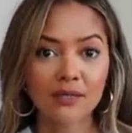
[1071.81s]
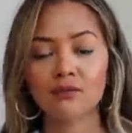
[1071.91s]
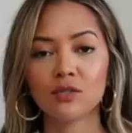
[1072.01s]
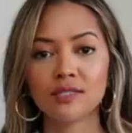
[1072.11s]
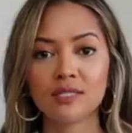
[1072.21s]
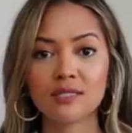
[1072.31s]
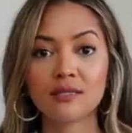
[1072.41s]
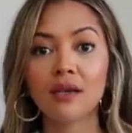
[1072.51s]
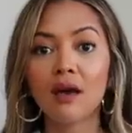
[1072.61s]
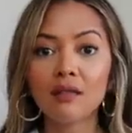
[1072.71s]
Versus
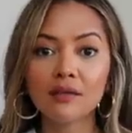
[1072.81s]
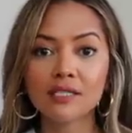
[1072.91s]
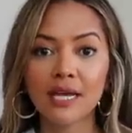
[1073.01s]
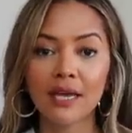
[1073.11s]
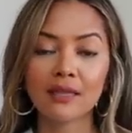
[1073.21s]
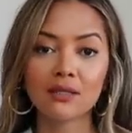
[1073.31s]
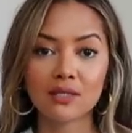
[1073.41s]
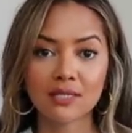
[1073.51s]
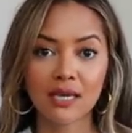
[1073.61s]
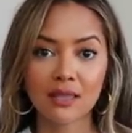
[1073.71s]
the other tank that
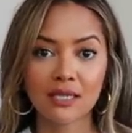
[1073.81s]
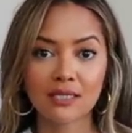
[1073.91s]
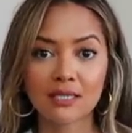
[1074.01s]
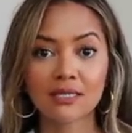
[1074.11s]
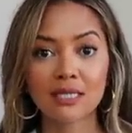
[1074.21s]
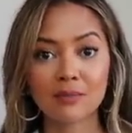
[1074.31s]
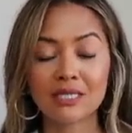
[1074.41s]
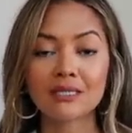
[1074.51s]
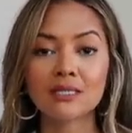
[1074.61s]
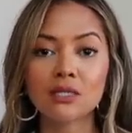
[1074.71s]
looks like this, except
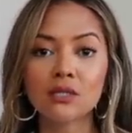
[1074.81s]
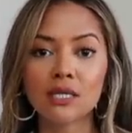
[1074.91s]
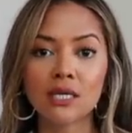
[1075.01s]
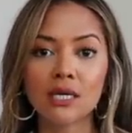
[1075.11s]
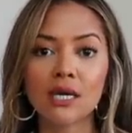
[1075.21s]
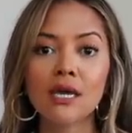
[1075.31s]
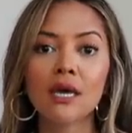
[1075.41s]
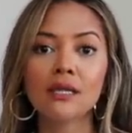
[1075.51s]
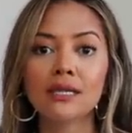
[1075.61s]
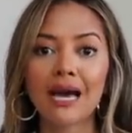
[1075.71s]
it's silky,
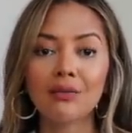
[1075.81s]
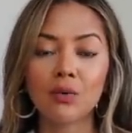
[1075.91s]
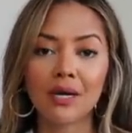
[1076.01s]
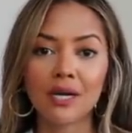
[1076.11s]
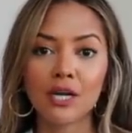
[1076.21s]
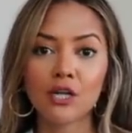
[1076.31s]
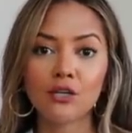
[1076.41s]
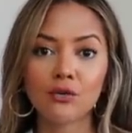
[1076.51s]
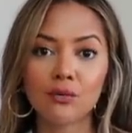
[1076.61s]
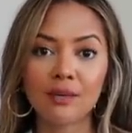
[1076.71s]
that one
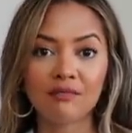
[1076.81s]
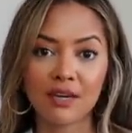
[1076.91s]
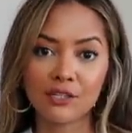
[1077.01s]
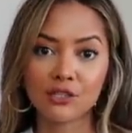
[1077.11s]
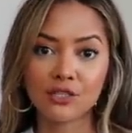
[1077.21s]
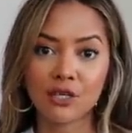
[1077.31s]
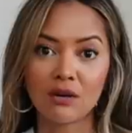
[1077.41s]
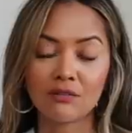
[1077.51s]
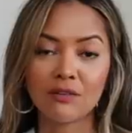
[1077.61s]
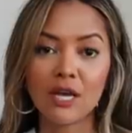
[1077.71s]
you may find
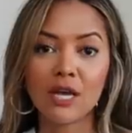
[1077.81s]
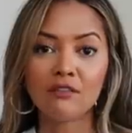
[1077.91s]
yourself